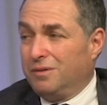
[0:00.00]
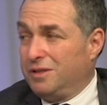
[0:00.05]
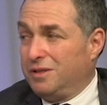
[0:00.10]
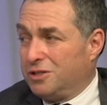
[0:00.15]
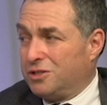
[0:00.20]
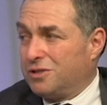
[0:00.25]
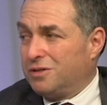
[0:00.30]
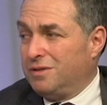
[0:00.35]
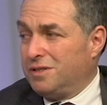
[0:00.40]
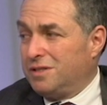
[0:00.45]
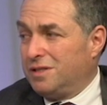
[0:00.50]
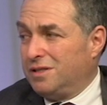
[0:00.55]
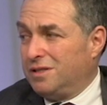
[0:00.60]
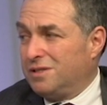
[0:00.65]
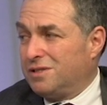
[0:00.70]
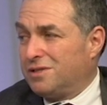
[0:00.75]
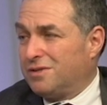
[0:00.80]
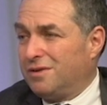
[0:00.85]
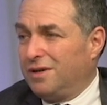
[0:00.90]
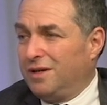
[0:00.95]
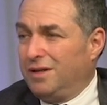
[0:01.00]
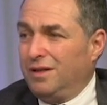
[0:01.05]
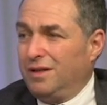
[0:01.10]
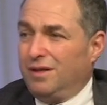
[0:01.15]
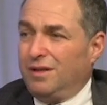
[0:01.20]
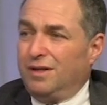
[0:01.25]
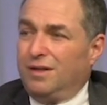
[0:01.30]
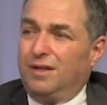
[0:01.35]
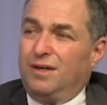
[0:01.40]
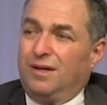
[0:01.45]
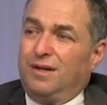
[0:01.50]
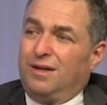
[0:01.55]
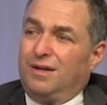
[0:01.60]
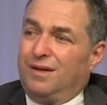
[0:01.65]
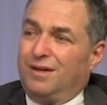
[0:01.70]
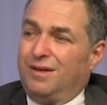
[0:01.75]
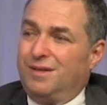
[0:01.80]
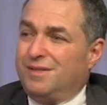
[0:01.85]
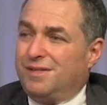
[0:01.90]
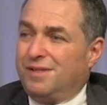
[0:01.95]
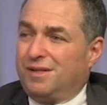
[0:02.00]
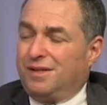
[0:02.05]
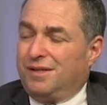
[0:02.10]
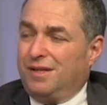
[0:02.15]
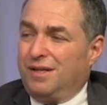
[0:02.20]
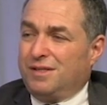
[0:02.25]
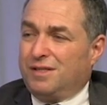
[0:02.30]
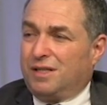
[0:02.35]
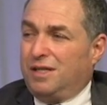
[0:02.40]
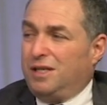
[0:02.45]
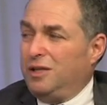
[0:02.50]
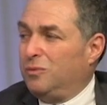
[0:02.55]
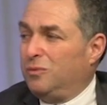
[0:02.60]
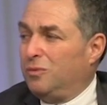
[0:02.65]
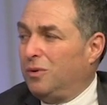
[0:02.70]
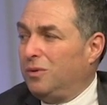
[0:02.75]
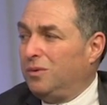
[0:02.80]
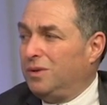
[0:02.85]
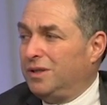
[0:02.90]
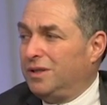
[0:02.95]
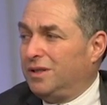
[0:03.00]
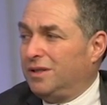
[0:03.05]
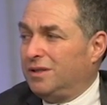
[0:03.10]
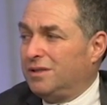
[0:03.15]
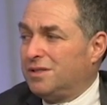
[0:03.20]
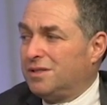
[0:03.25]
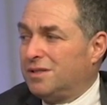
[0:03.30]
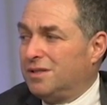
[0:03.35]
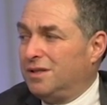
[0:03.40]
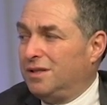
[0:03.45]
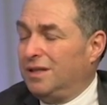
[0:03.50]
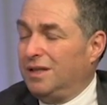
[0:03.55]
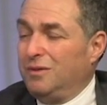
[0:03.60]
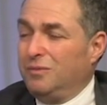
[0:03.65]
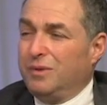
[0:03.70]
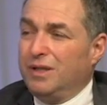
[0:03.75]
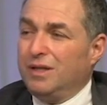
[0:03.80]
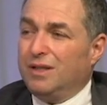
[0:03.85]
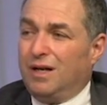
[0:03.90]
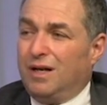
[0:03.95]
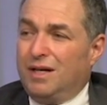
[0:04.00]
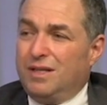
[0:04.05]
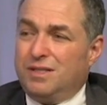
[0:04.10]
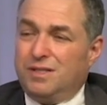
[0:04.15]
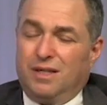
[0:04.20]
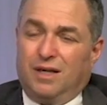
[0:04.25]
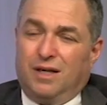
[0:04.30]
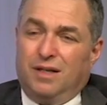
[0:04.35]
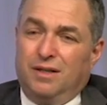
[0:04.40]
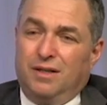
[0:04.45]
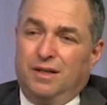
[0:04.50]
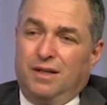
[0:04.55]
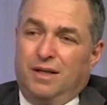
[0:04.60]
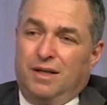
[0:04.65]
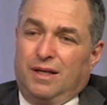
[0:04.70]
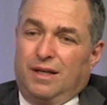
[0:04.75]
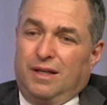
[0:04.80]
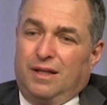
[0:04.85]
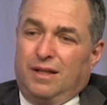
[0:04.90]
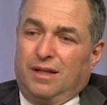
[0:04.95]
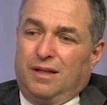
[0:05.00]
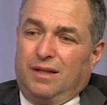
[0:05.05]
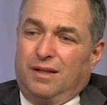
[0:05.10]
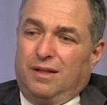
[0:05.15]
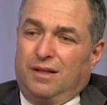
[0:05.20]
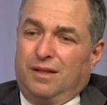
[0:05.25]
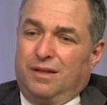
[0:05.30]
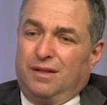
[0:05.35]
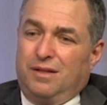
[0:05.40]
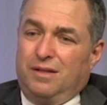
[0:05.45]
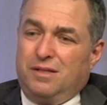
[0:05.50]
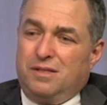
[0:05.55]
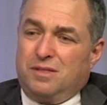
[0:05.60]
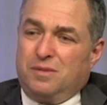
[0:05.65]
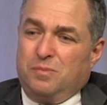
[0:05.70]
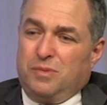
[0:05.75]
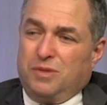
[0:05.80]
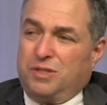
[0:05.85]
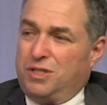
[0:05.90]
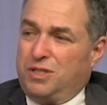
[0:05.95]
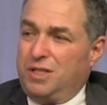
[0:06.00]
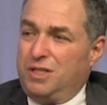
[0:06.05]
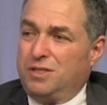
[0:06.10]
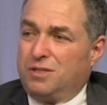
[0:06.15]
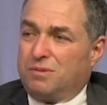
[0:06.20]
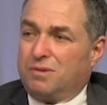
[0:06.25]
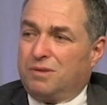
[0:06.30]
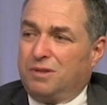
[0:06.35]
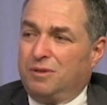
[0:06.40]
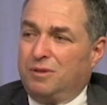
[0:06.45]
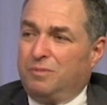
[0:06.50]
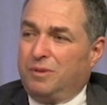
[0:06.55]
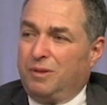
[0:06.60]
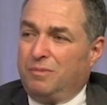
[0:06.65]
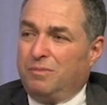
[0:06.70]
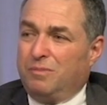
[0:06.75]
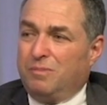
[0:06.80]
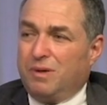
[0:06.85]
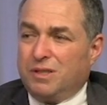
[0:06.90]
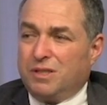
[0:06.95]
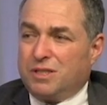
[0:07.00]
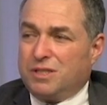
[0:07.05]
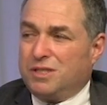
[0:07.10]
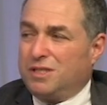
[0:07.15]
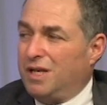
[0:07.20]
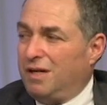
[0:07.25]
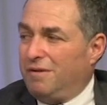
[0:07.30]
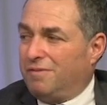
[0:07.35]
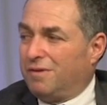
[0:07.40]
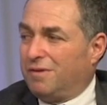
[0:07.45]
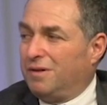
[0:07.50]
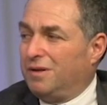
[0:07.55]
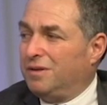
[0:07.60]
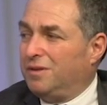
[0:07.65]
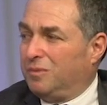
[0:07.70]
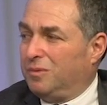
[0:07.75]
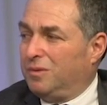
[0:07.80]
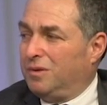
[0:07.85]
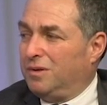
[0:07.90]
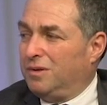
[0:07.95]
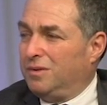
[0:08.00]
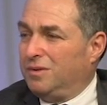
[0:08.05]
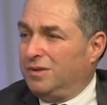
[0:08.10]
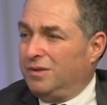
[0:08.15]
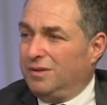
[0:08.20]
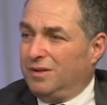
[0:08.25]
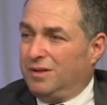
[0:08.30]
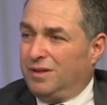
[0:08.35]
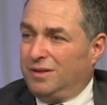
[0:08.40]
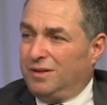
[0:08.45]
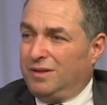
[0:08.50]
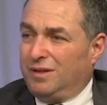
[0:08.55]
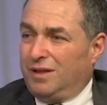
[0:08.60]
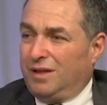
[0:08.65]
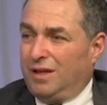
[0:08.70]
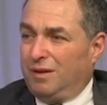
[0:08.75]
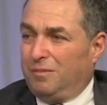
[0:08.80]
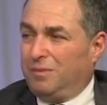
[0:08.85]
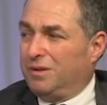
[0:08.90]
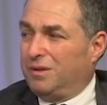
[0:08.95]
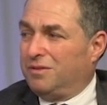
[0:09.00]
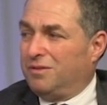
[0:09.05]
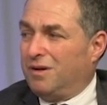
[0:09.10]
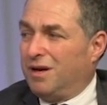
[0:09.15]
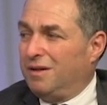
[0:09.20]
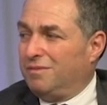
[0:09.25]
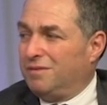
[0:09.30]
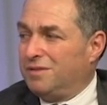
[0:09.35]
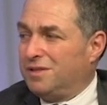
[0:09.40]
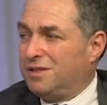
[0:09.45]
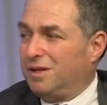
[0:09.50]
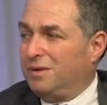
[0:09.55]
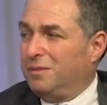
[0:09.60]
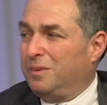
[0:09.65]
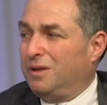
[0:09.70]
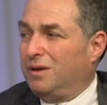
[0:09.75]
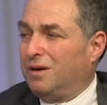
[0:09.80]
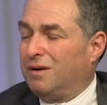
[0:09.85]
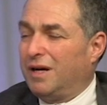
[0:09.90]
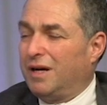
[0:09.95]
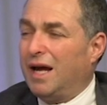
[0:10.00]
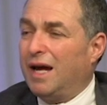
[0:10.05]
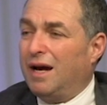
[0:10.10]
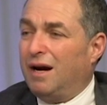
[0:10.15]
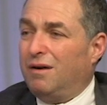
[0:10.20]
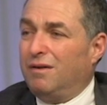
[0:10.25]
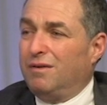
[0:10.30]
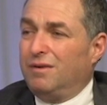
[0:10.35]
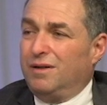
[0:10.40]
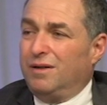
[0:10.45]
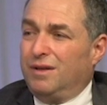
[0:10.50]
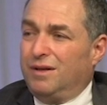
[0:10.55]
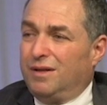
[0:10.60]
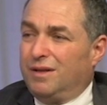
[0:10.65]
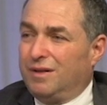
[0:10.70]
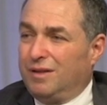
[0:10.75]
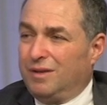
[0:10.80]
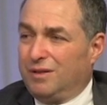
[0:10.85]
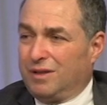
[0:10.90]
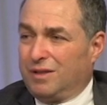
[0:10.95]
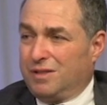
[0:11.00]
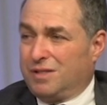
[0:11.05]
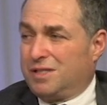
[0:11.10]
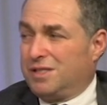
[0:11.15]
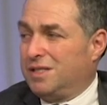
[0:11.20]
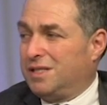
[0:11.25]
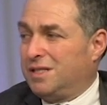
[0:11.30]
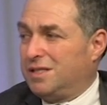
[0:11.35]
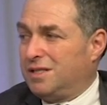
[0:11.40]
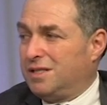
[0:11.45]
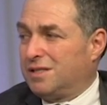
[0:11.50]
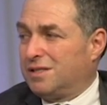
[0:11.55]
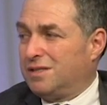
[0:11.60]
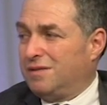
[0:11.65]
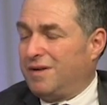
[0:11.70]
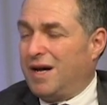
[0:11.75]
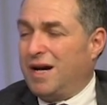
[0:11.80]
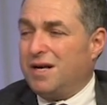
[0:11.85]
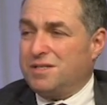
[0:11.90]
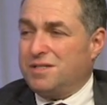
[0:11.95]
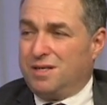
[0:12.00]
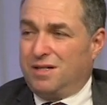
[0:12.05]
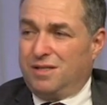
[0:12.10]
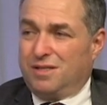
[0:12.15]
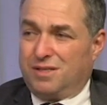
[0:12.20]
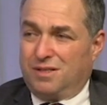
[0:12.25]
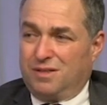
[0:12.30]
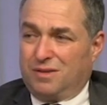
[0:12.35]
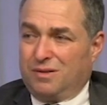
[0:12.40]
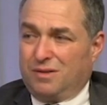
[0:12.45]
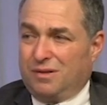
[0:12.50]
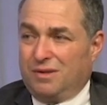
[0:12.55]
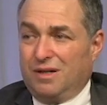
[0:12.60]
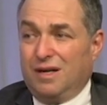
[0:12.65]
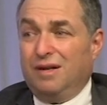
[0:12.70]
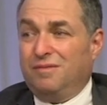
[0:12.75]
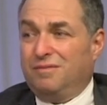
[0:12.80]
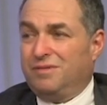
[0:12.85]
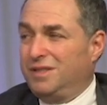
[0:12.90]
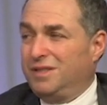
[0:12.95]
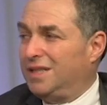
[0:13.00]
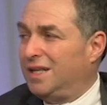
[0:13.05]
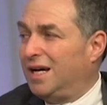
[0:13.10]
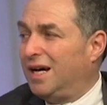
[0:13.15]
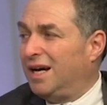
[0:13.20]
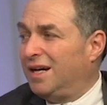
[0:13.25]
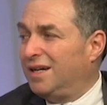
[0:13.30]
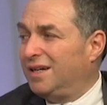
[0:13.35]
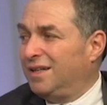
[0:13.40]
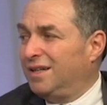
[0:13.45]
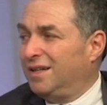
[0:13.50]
insurance industry has a key role in this, and they realize that these machines are going to be much safer on the road than the amateur drivers that we are now. And they look at statistics of accidents that occur every day.